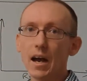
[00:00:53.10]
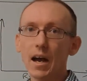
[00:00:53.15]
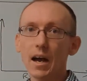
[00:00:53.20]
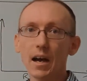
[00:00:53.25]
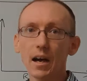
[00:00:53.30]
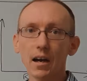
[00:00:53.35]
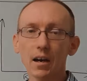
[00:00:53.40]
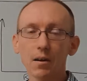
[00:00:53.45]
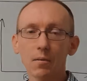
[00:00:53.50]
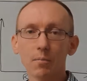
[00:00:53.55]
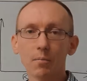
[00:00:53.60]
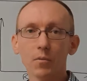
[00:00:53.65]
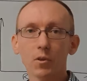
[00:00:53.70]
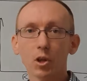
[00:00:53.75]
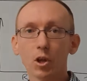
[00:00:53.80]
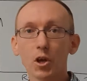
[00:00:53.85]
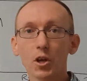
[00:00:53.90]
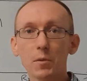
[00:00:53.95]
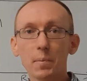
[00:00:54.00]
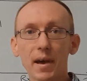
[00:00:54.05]
um,
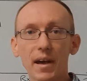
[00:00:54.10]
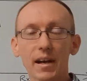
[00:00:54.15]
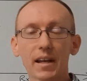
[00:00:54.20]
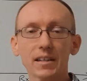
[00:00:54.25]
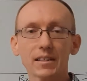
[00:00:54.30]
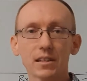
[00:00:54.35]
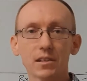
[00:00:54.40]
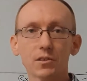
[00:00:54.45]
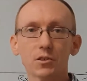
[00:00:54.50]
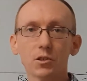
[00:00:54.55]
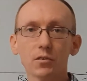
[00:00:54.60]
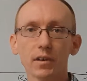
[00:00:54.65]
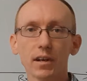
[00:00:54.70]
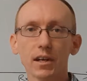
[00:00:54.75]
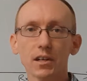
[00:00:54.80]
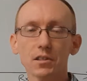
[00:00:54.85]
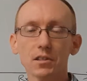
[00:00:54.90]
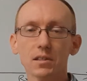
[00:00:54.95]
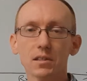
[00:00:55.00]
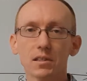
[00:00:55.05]
learned about SN2
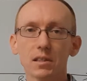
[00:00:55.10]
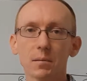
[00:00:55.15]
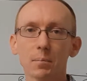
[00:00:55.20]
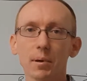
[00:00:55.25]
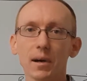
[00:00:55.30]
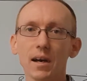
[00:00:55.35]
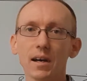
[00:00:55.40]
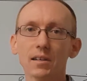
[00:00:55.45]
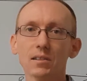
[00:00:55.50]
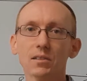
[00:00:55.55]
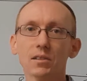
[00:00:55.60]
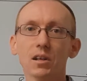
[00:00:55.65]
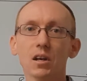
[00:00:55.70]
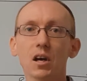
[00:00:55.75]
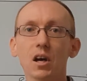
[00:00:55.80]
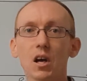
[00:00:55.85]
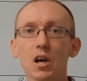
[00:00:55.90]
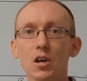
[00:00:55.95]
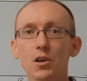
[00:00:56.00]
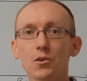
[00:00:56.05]
reactions in the past,
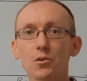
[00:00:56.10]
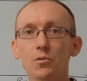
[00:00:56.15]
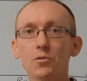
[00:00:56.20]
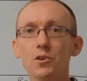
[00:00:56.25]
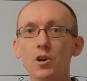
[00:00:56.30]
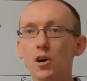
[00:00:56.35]
you'll